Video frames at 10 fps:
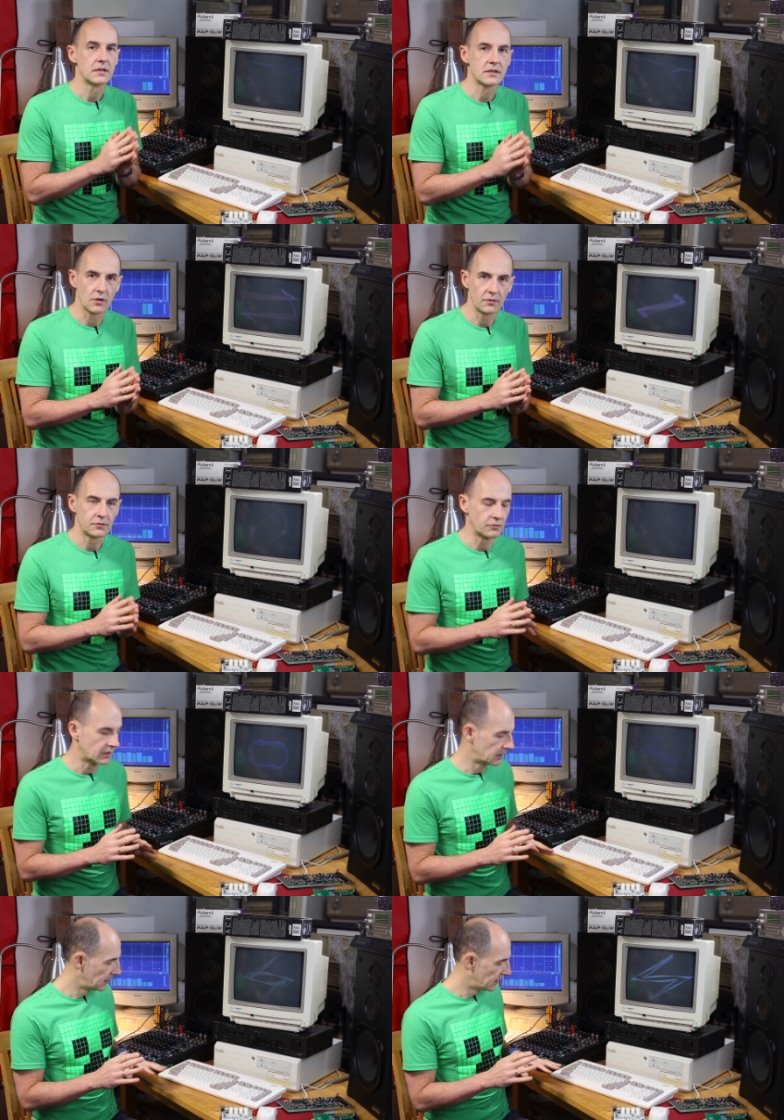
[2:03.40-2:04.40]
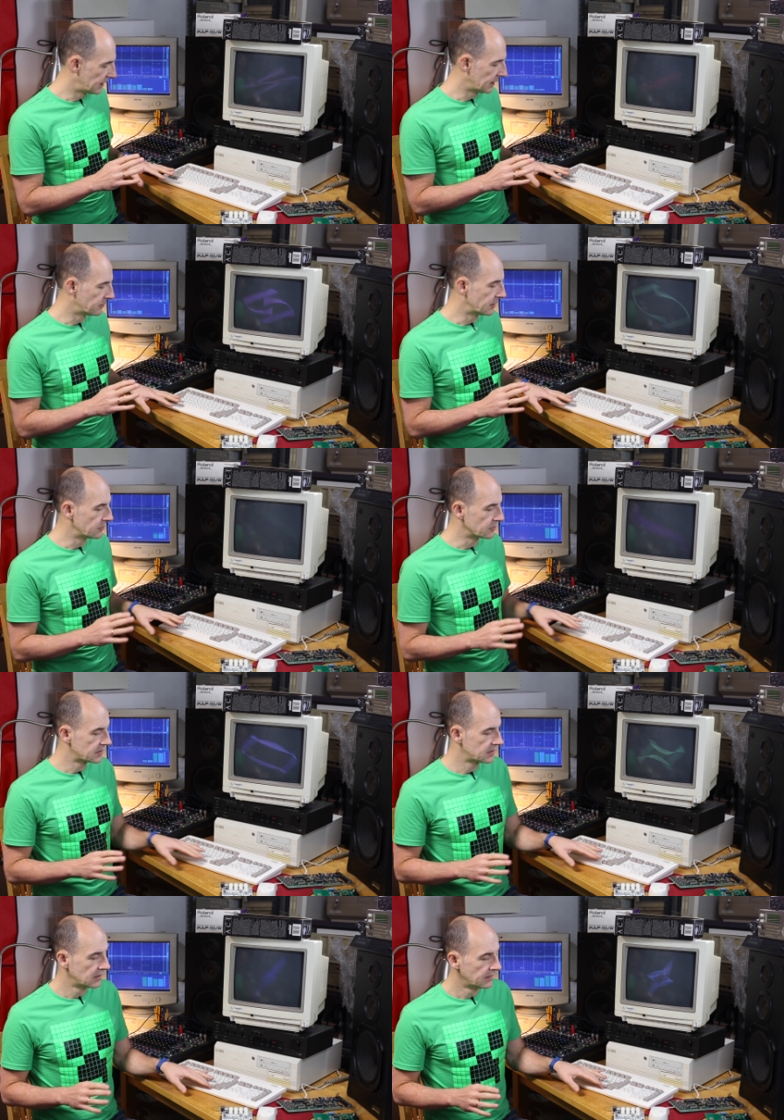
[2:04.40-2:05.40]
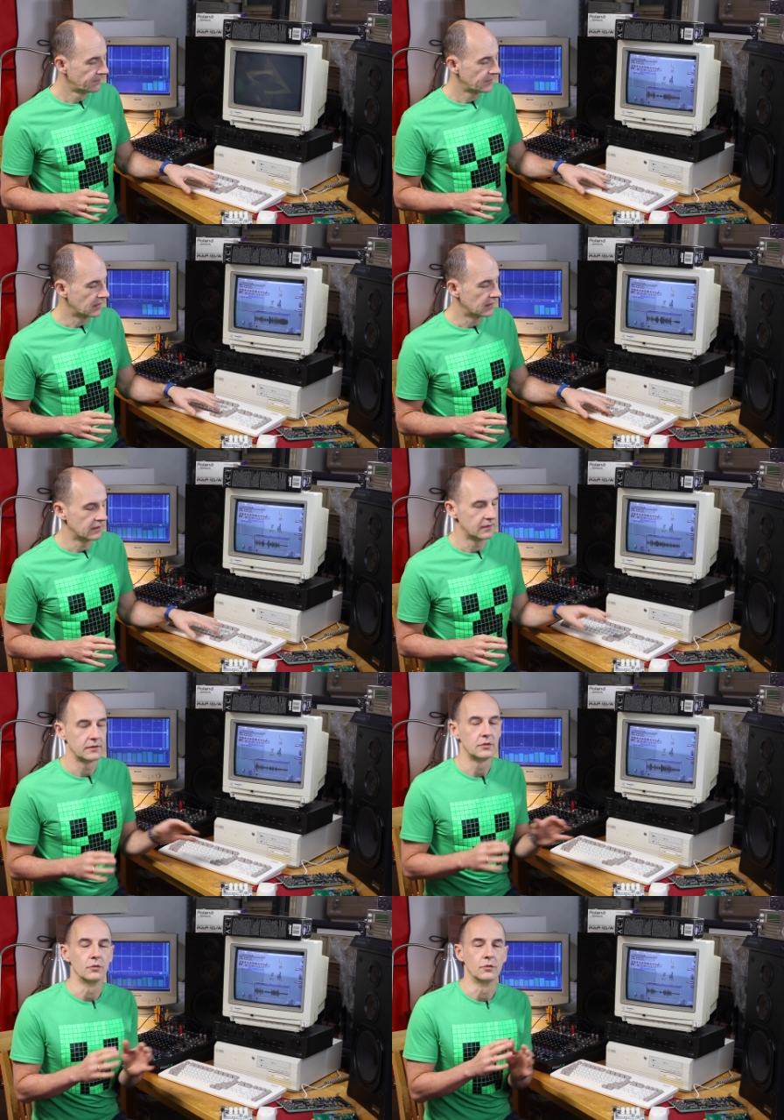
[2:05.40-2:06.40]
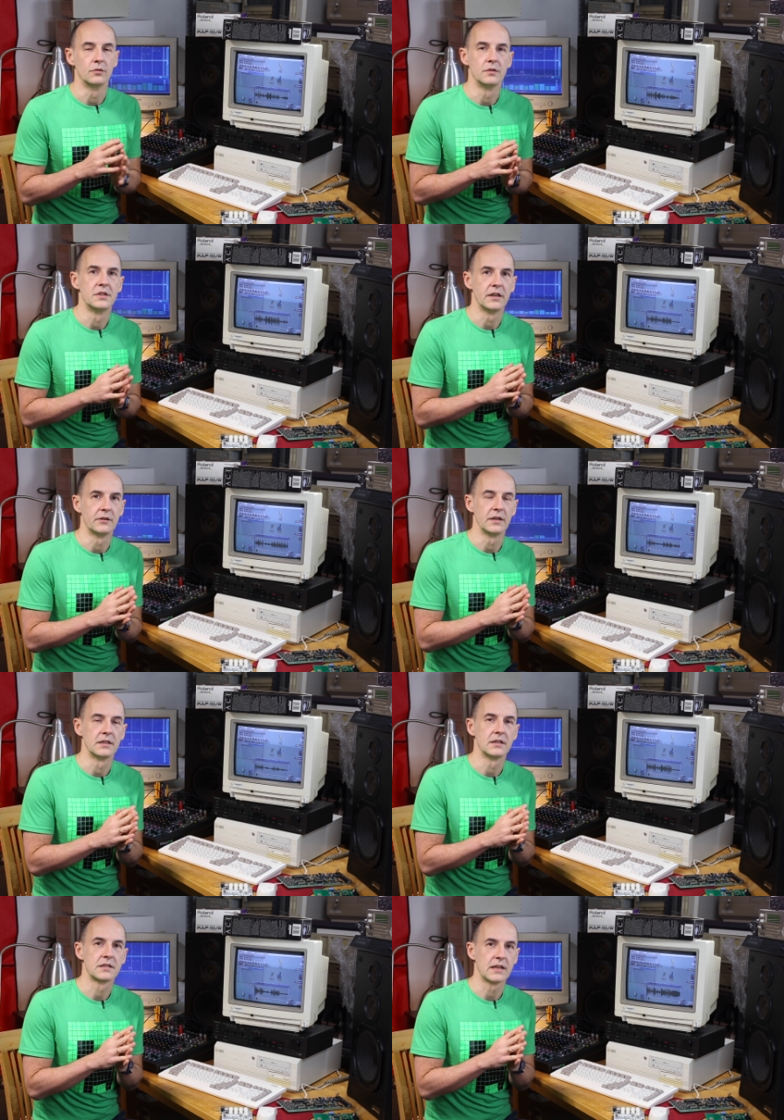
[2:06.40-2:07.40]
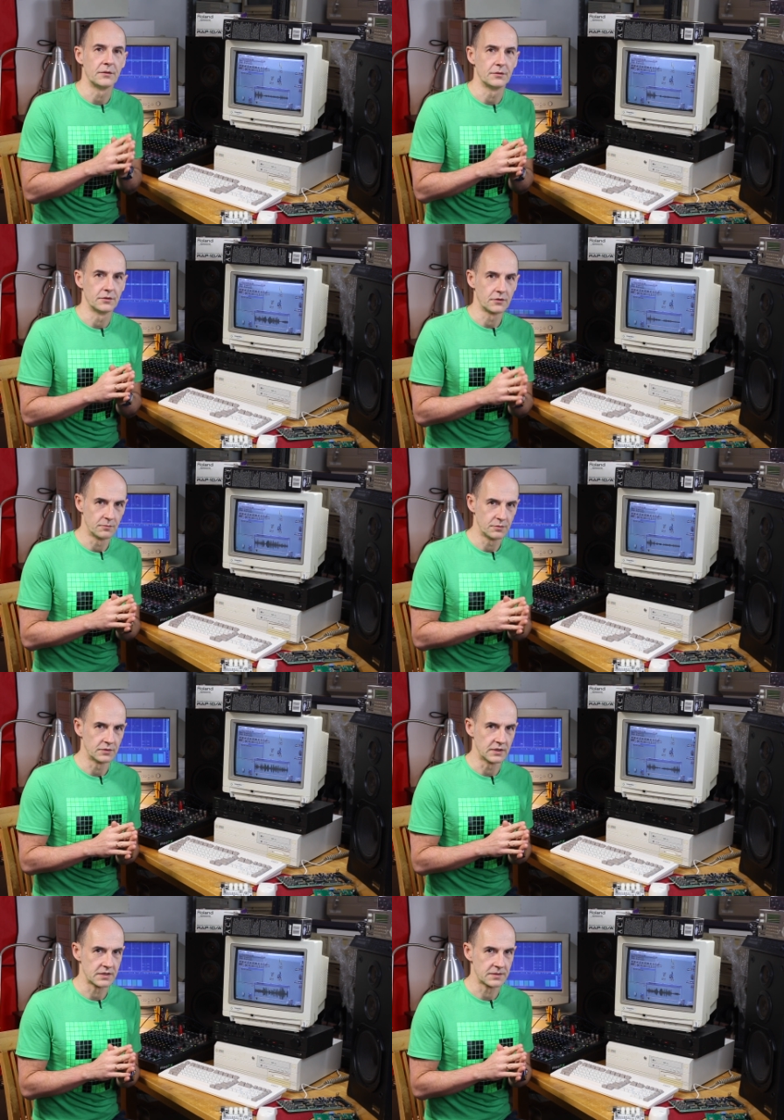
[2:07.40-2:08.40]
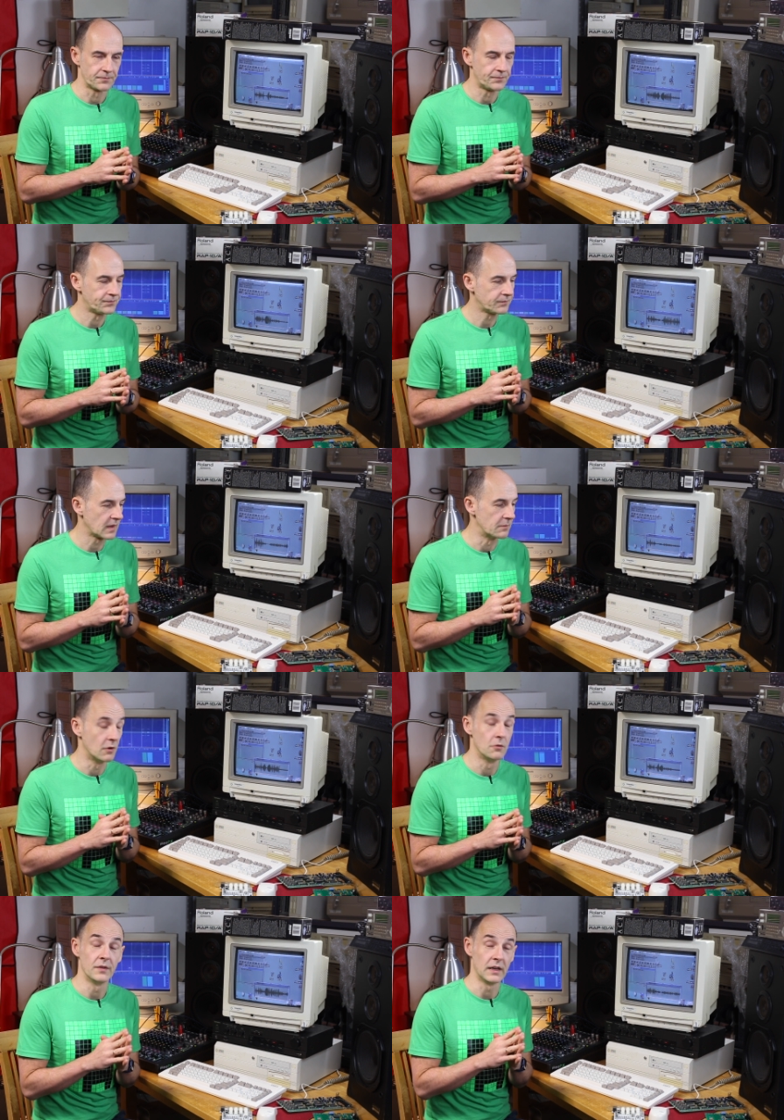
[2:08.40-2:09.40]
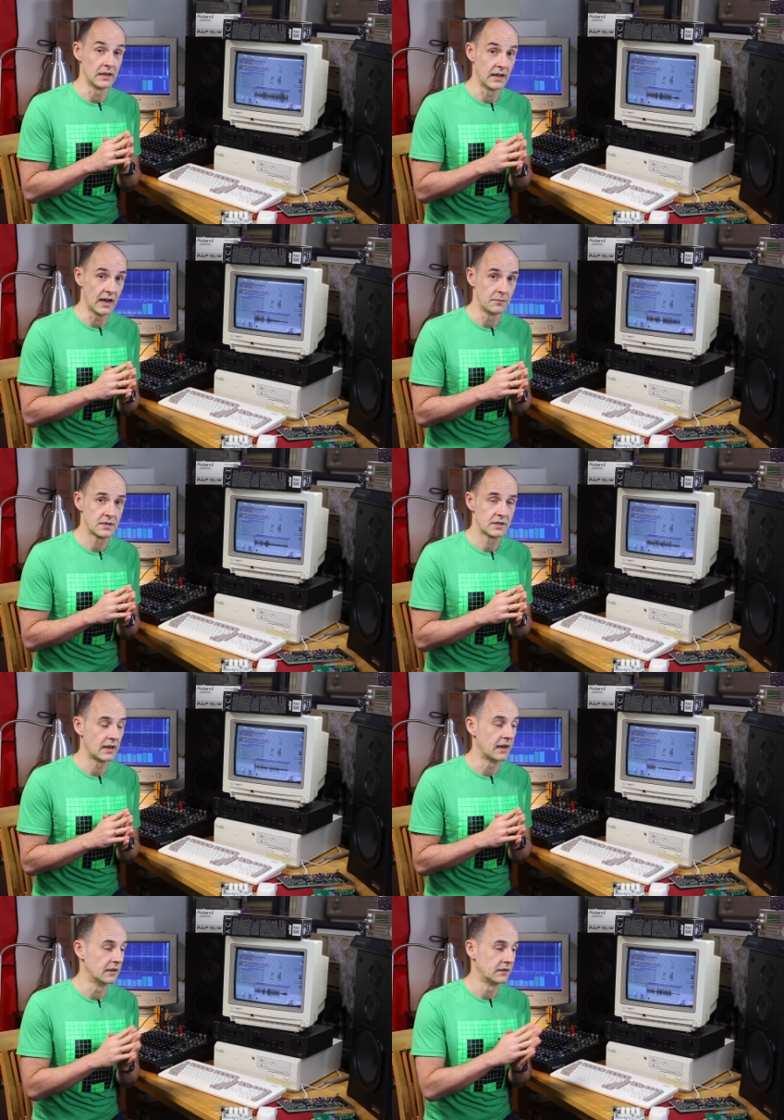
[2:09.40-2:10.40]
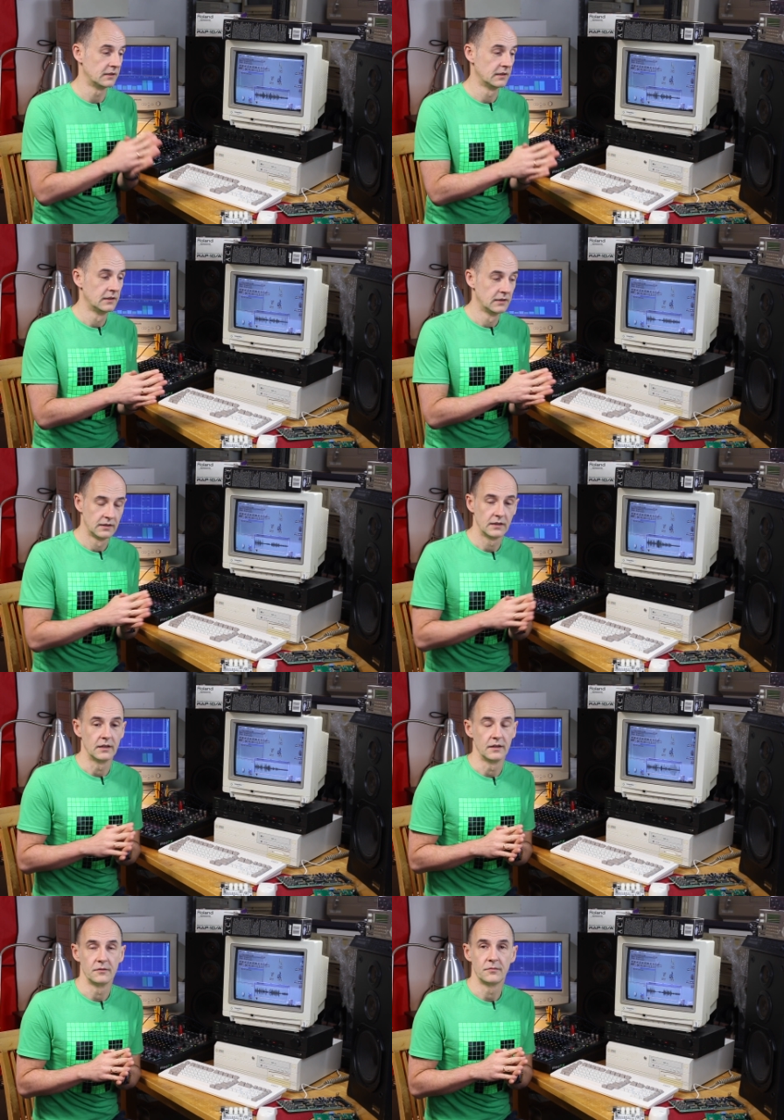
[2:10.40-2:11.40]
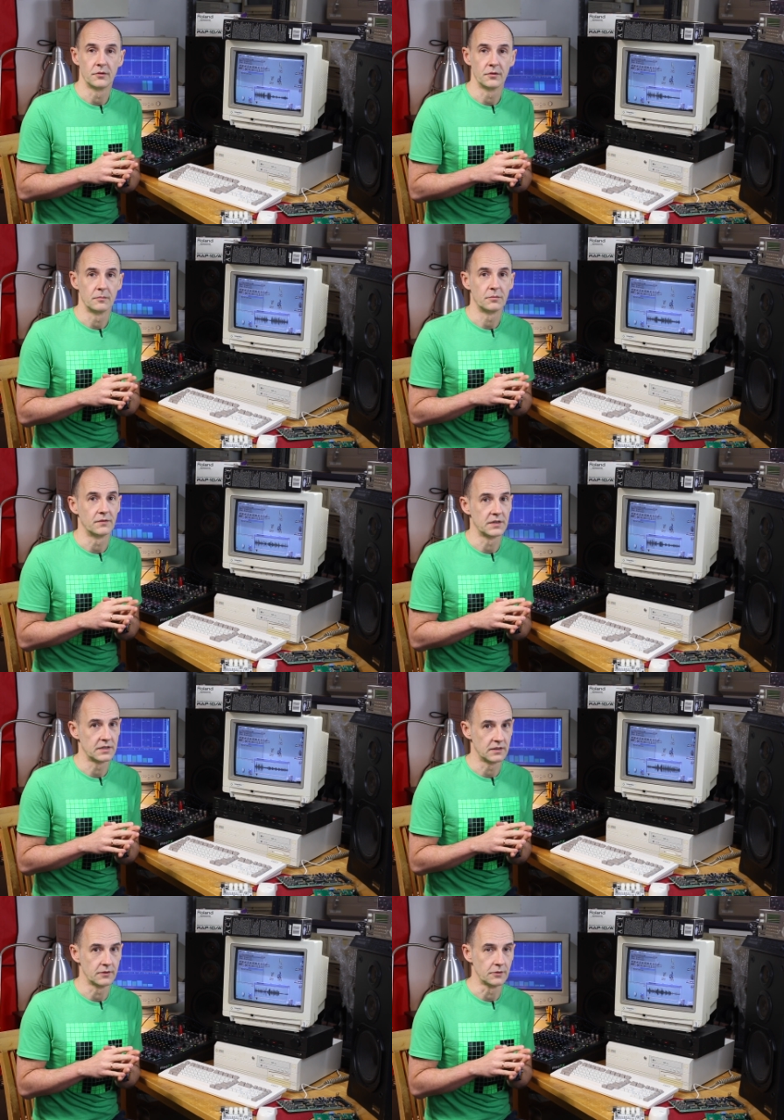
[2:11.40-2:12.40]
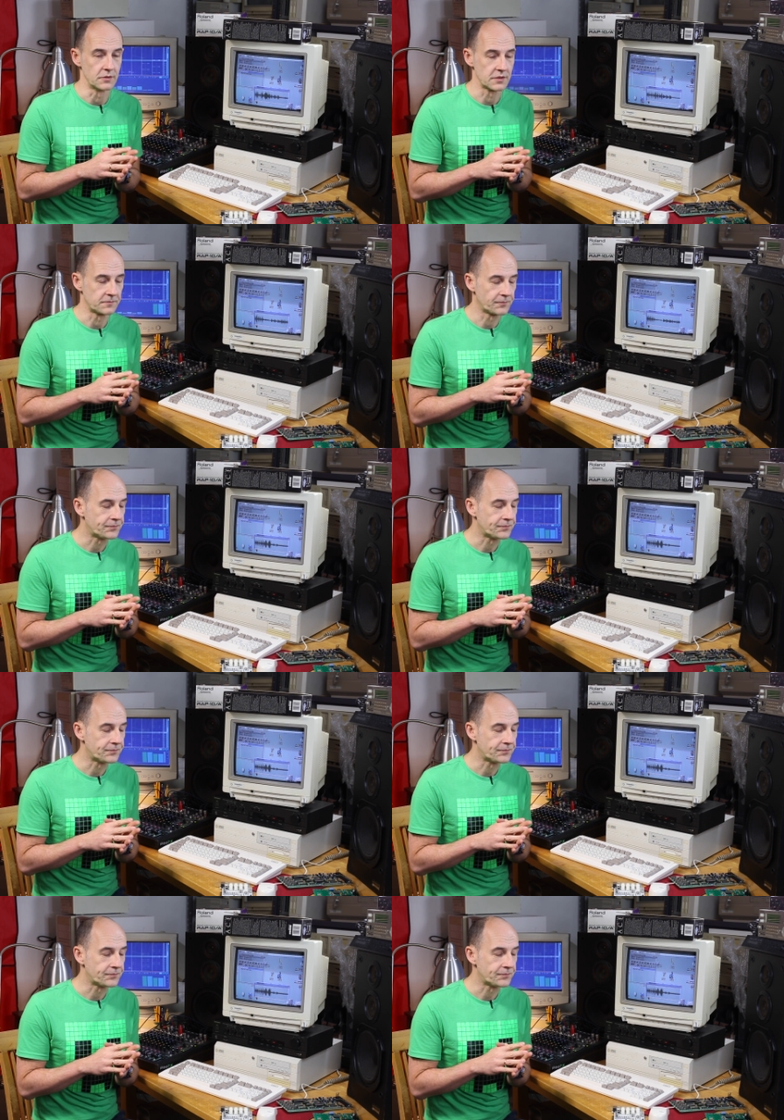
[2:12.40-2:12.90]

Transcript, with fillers: software that were used uh, to generate sound on computers, both in games and uh, for professional use.